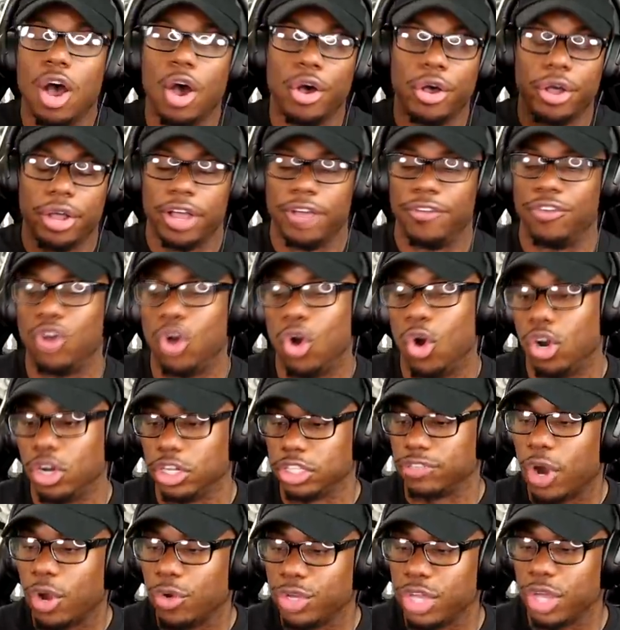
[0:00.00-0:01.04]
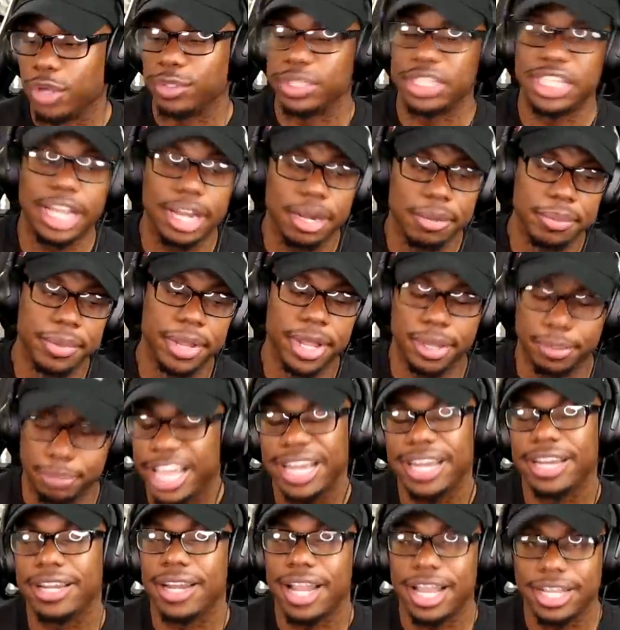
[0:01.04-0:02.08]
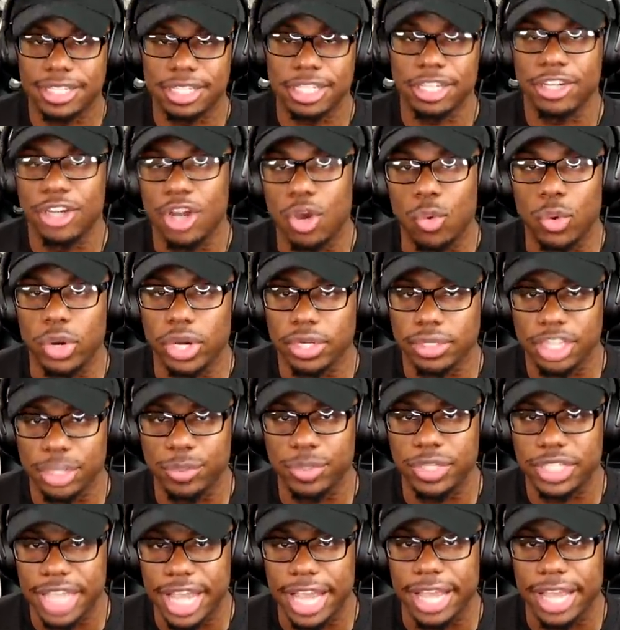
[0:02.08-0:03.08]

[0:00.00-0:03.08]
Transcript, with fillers: Oh, of course. Bro, yo, set him up. He didn't actually know where she was